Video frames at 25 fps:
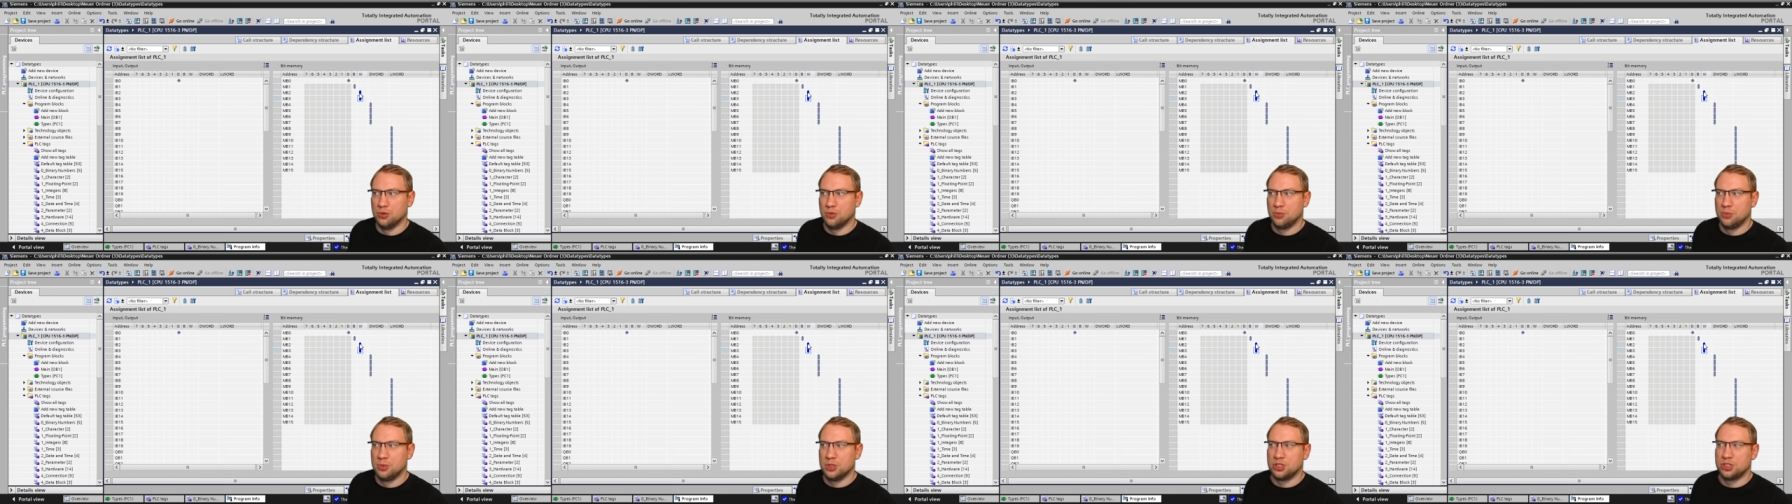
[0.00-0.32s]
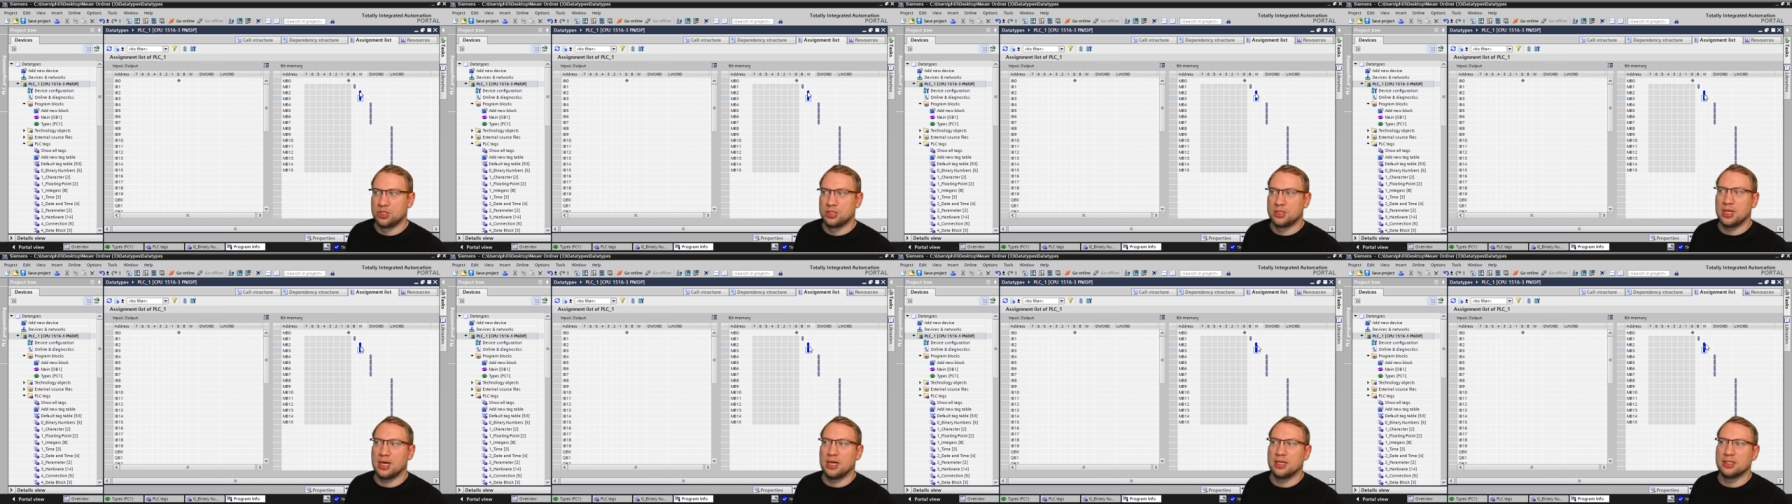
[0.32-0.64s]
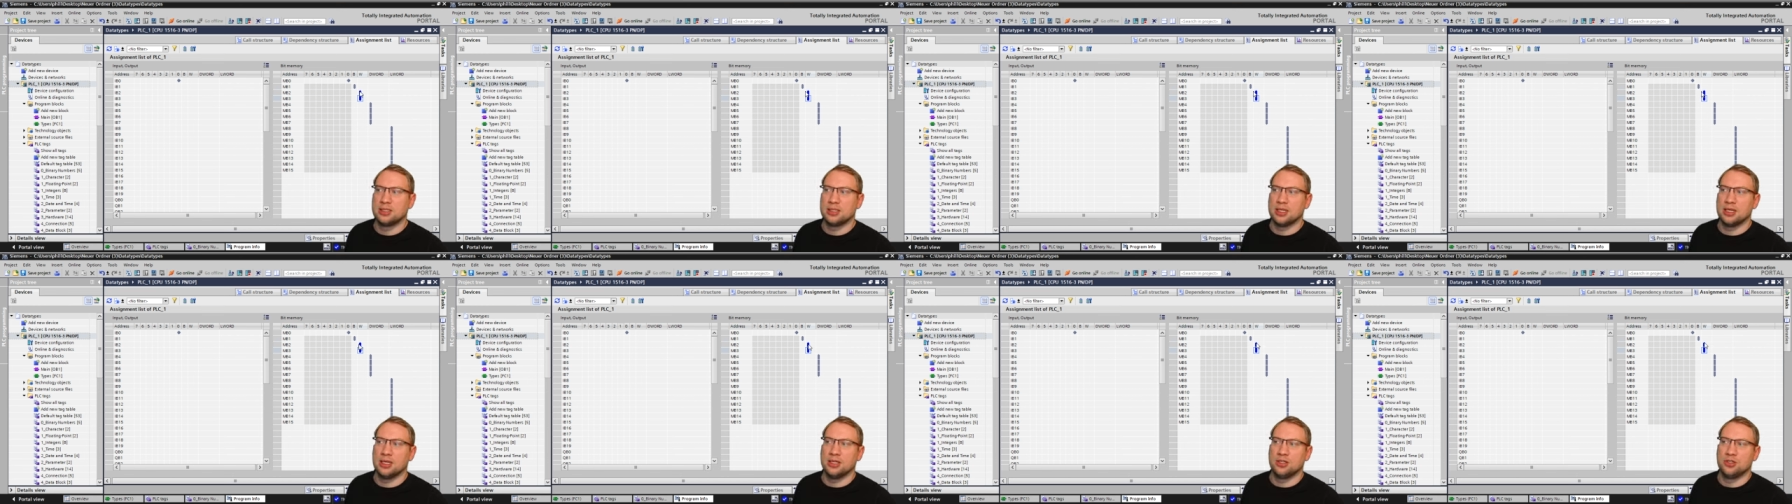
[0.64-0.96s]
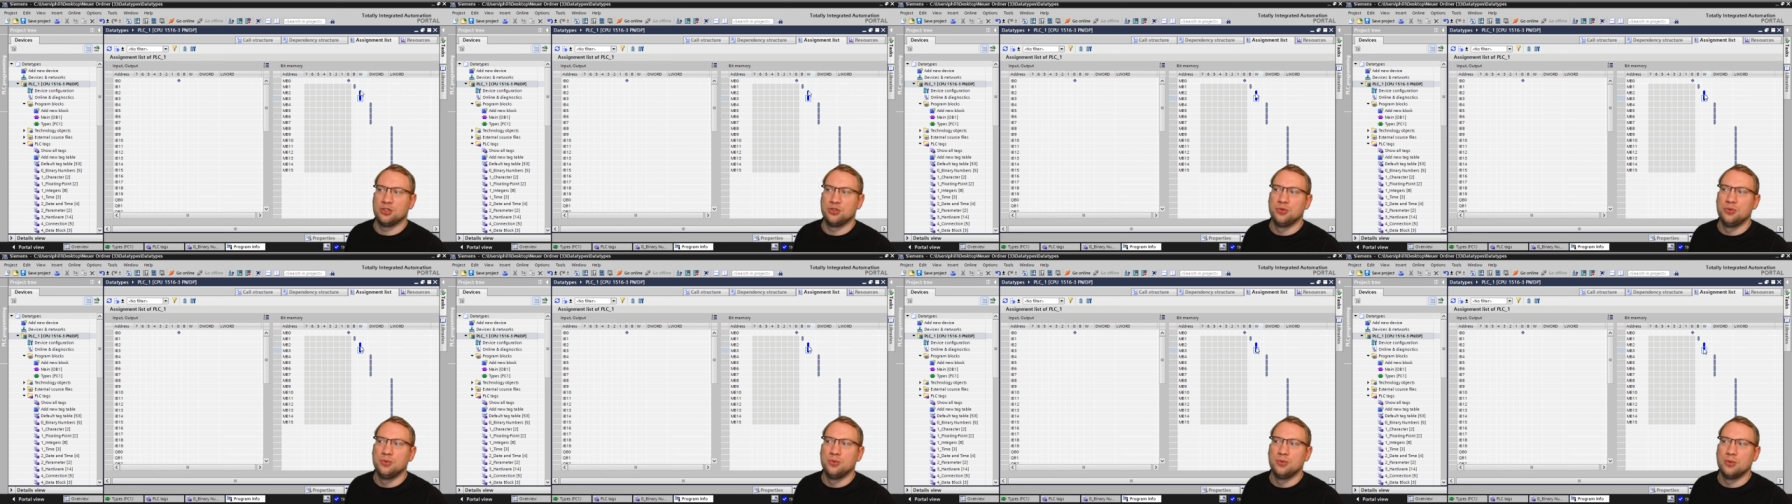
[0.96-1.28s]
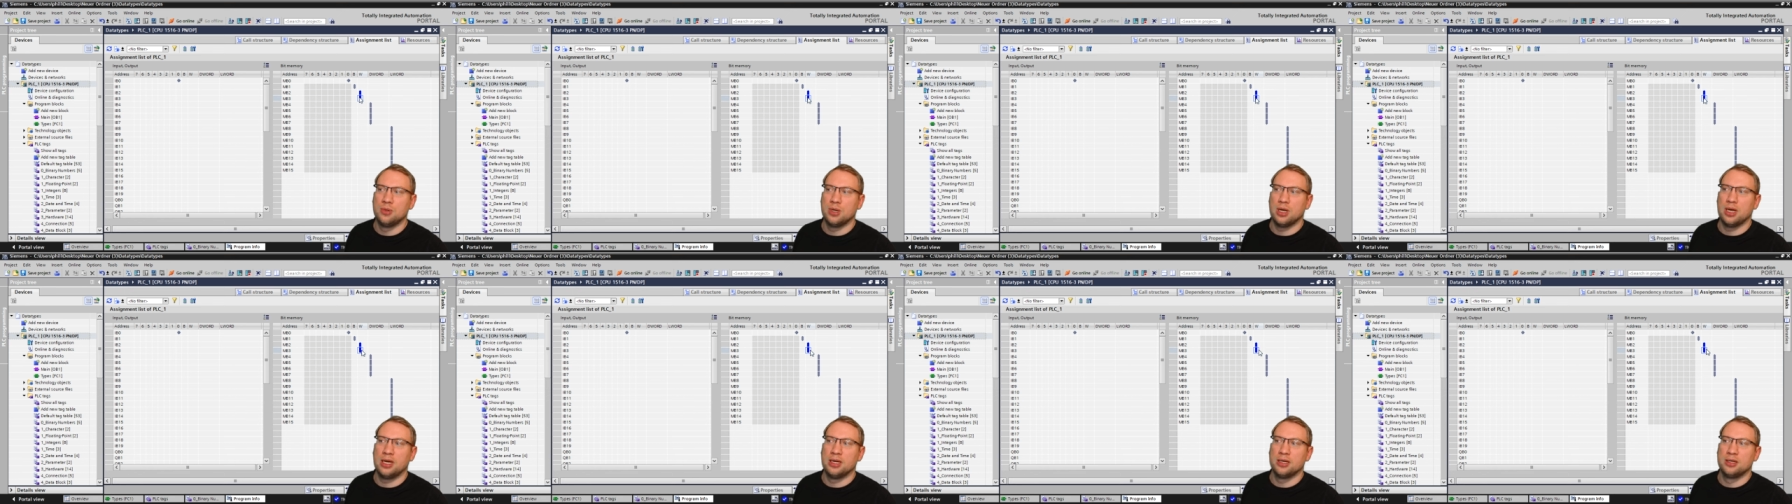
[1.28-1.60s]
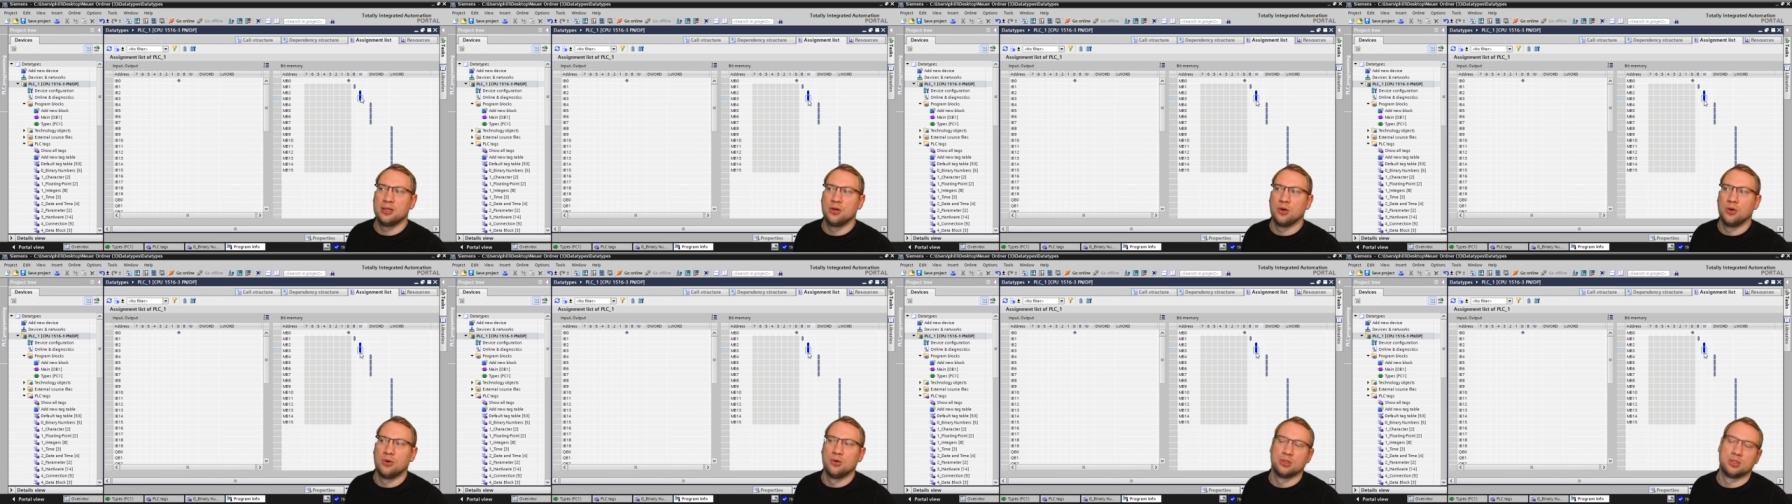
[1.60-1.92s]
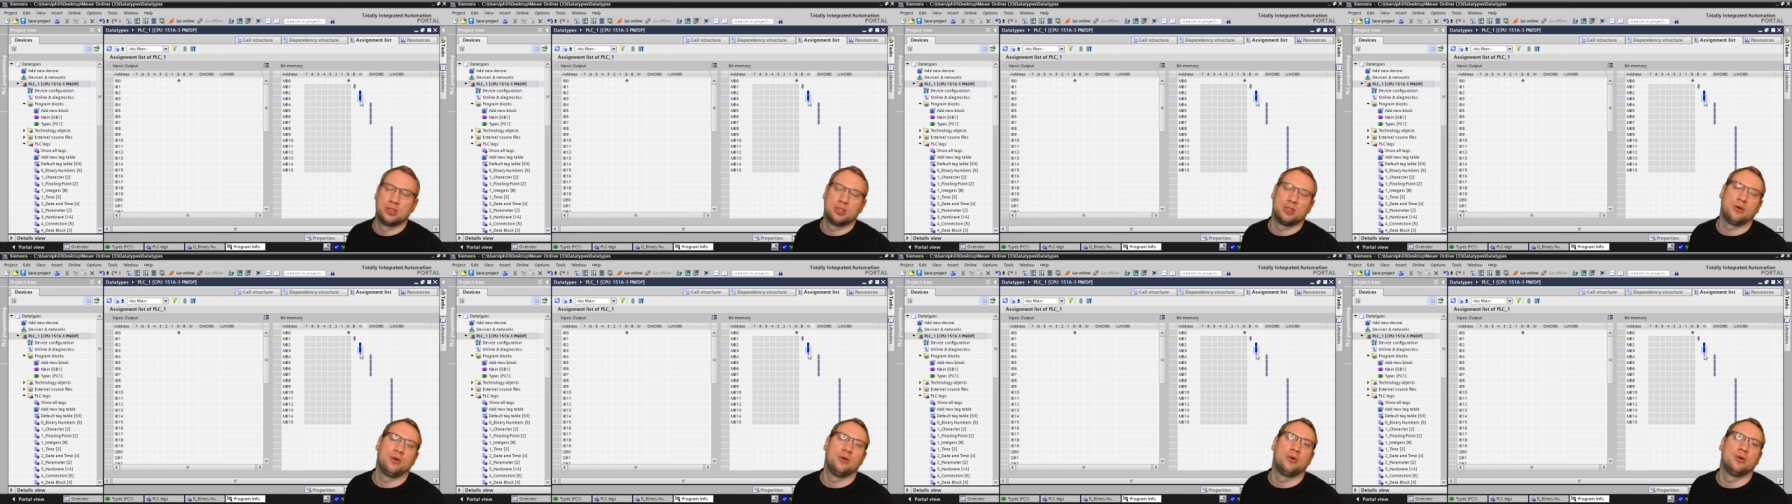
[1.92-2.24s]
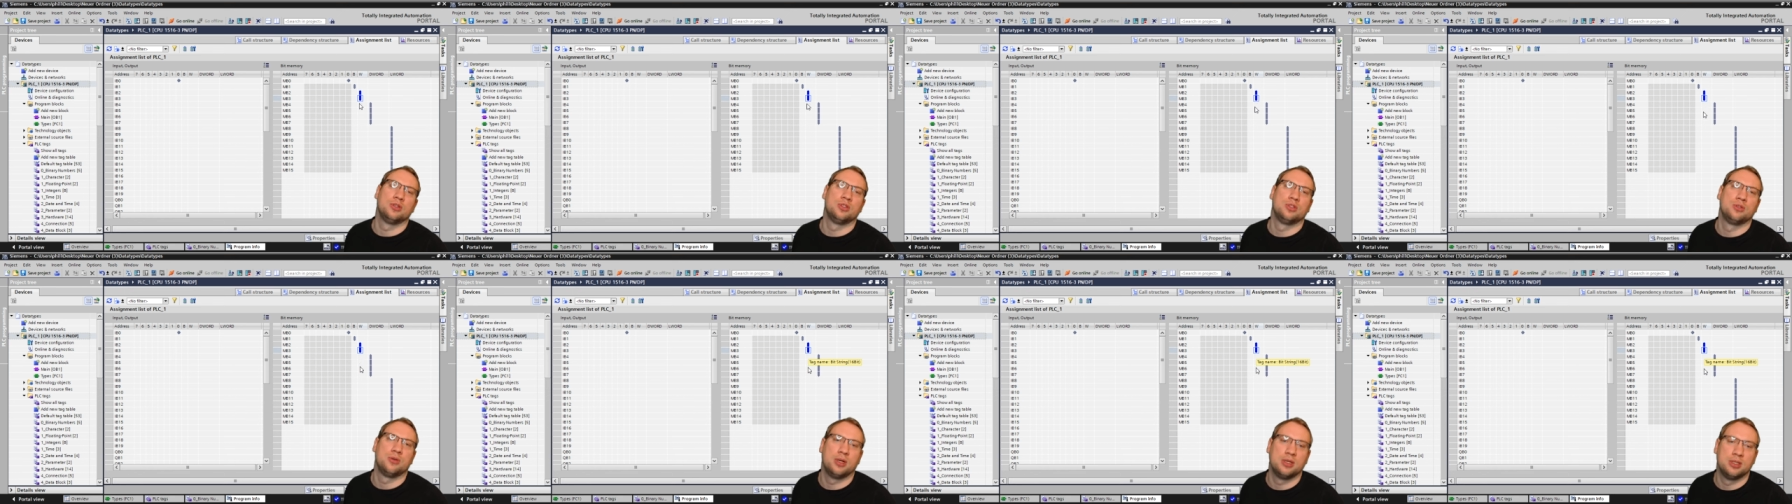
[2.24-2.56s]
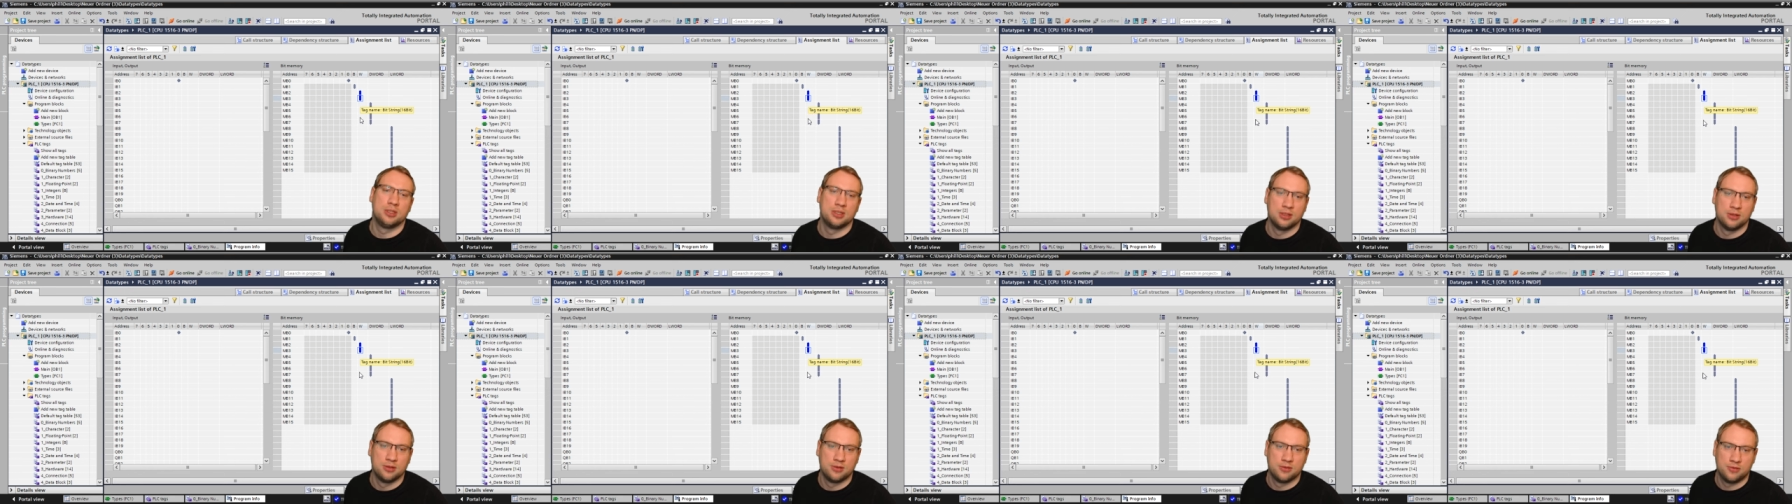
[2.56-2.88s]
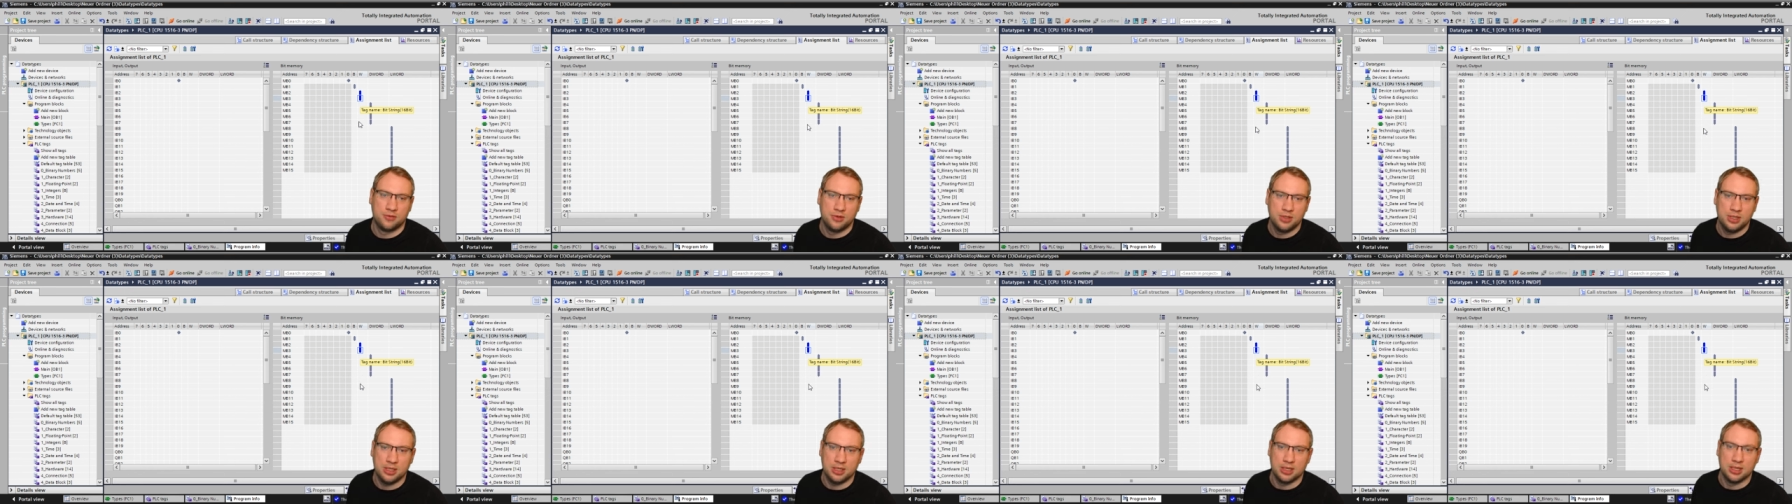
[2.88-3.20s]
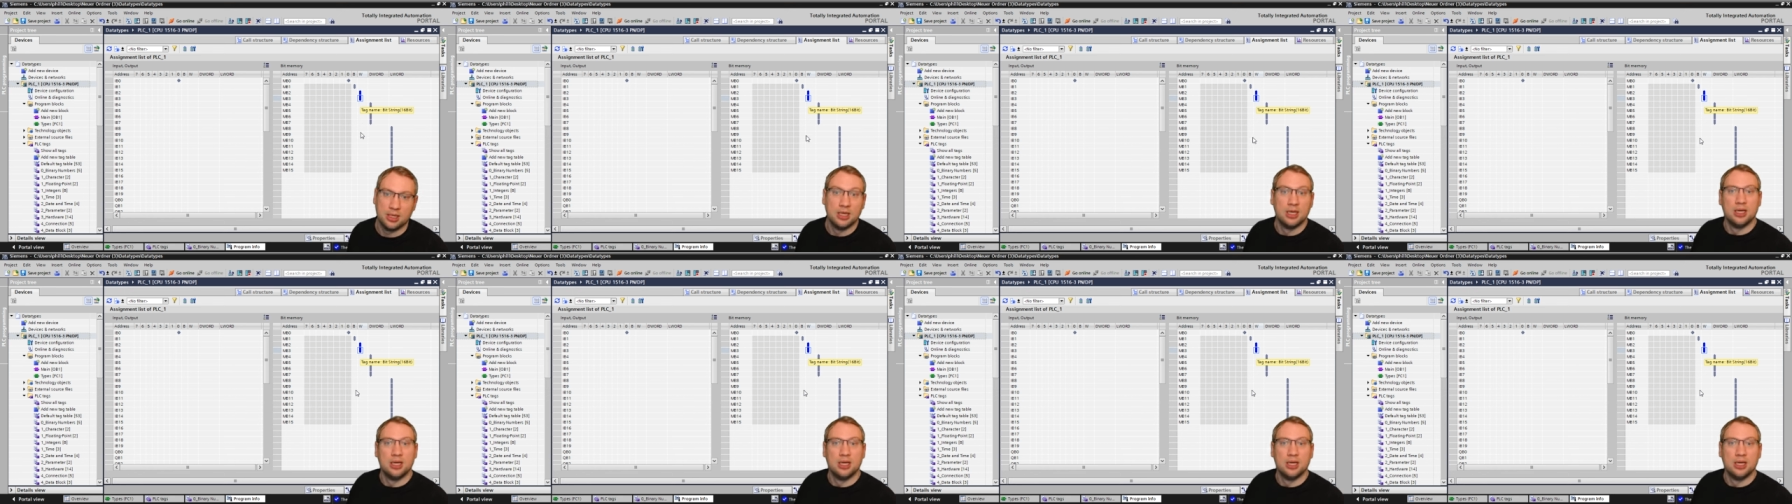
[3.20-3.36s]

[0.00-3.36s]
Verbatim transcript: which starts at two and goes also until three.